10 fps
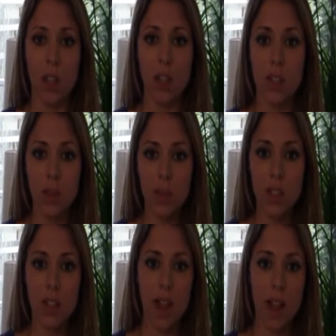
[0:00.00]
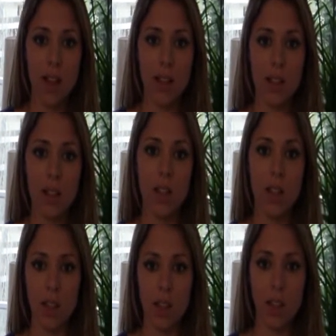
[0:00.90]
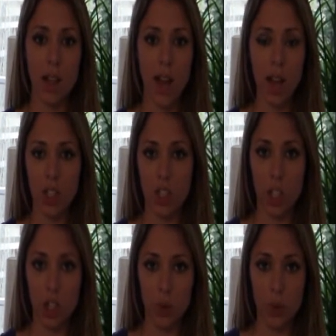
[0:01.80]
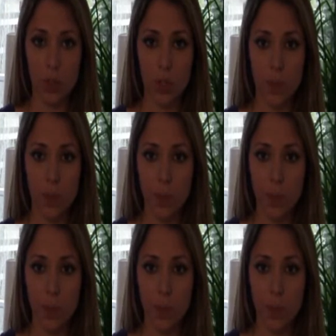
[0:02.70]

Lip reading: The difference lies in the technology used.